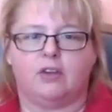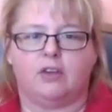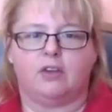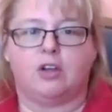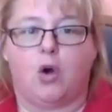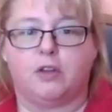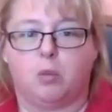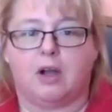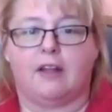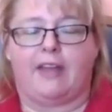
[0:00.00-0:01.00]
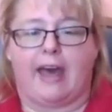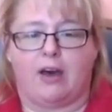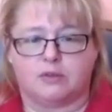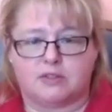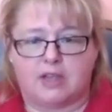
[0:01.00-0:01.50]
going to hopefully work on the
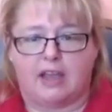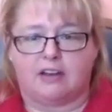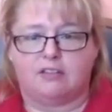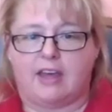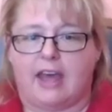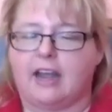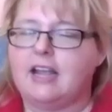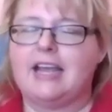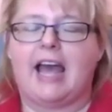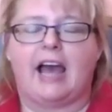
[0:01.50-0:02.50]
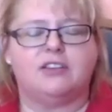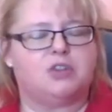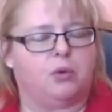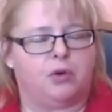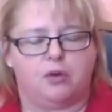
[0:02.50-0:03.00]
outside of that. I
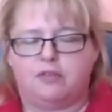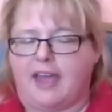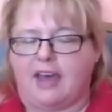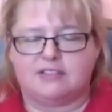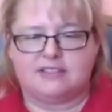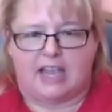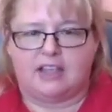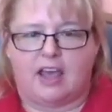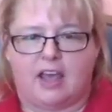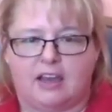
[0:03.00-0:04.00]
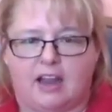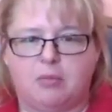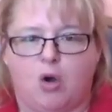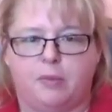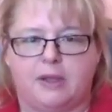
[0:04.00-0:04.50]
don't know if they have a date yet. I'm
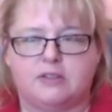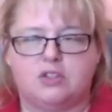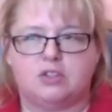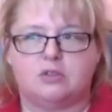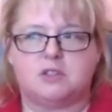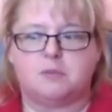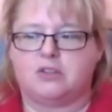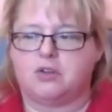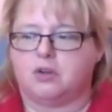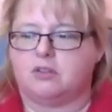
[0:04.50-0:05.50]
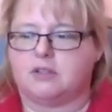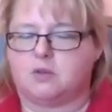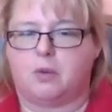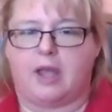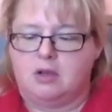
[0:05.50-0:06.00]
hoping to speak to her this
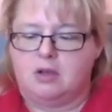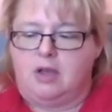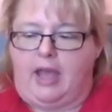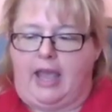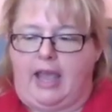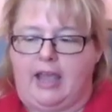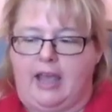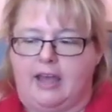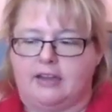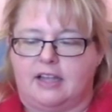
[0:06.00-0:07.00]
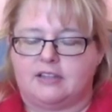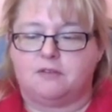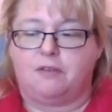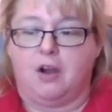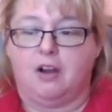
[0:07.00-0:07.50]
week. And as
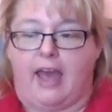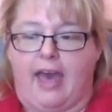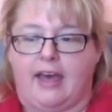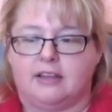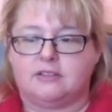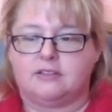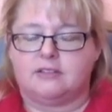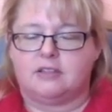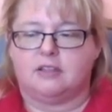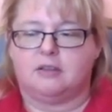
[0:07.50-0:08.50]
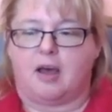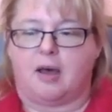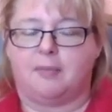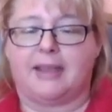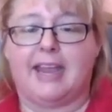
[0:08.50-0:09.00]
far as
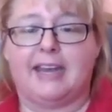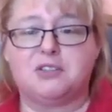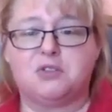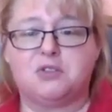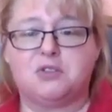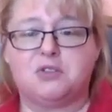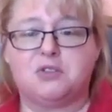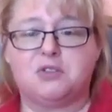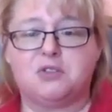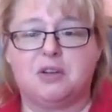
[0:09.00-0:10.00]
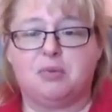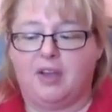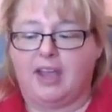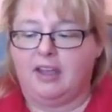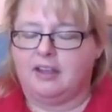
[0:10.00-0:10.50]
Mechanic Street
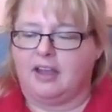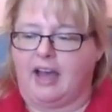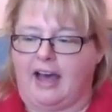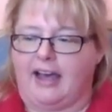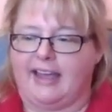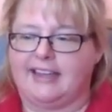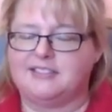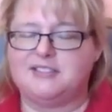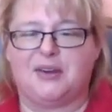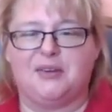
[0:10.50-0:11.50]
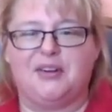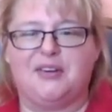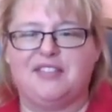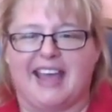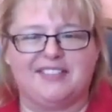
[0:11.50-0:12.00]
Brewing, I don't know
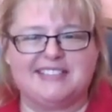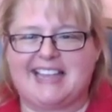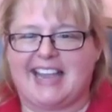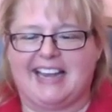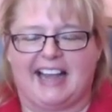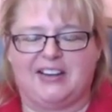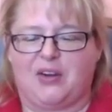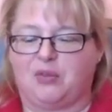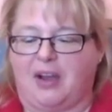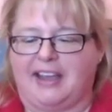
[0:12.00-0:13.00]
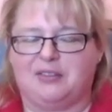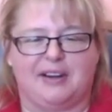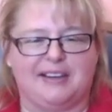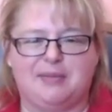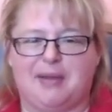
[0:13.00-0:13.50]
if they have a date. I know Ryan wanted
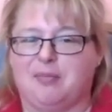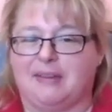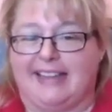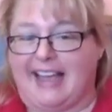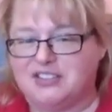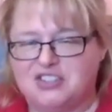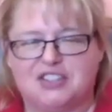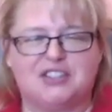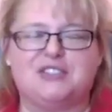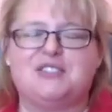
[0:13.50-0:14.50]
to be open last year, so